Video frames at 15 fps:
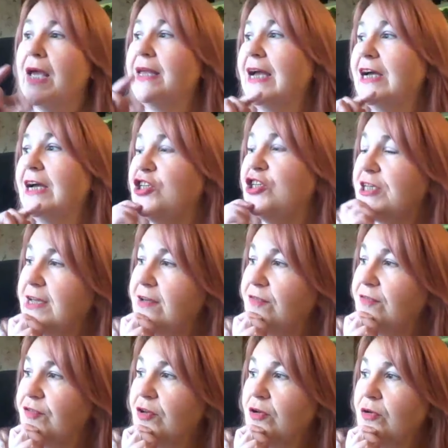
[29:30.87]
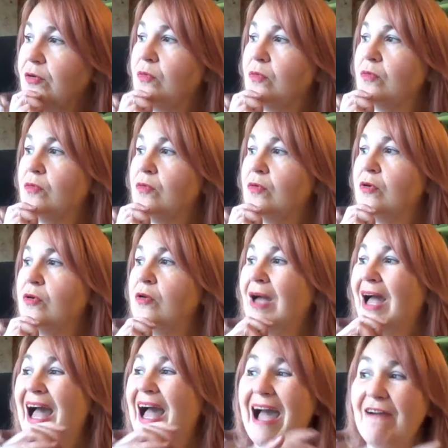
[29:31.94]
And actually, if you
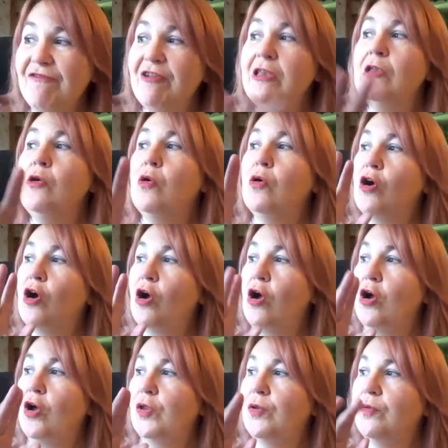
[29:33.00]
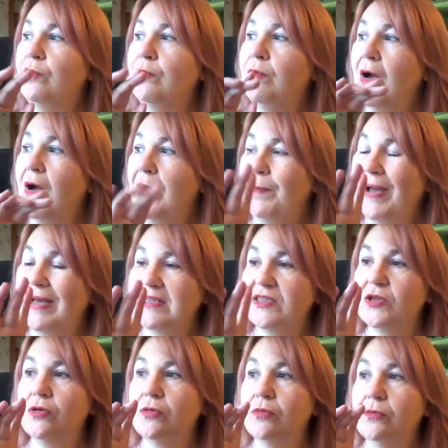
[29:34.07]
have a look on my
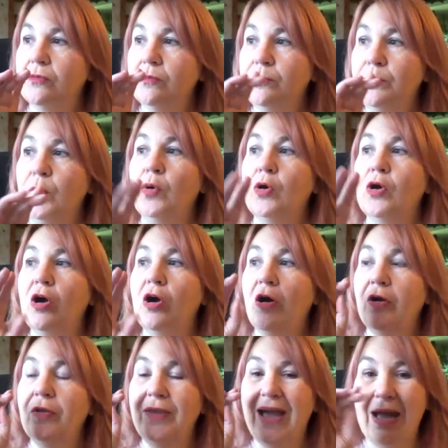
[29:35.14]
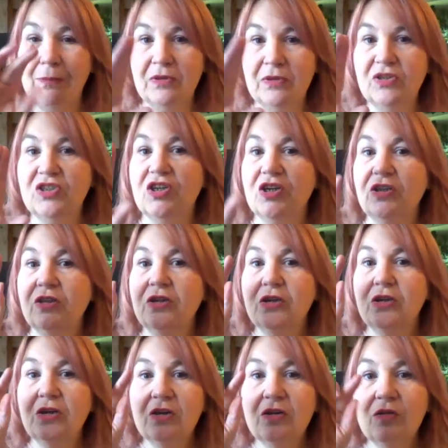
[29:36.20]
Basil book on Amazon,
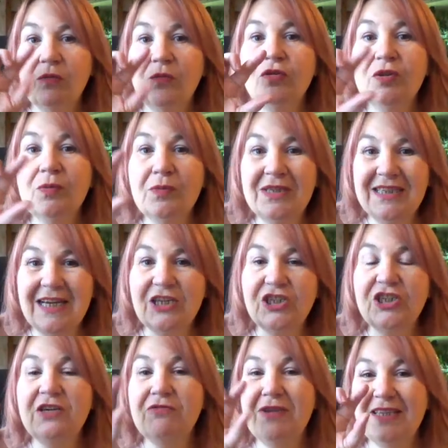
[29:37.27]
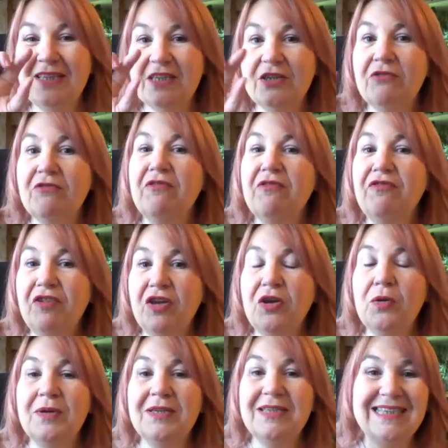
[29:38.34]
somebody's actually written a
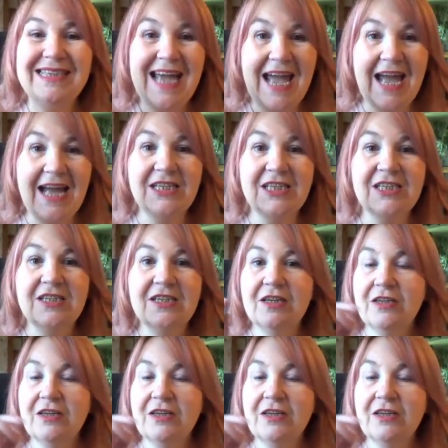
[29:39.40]
review and said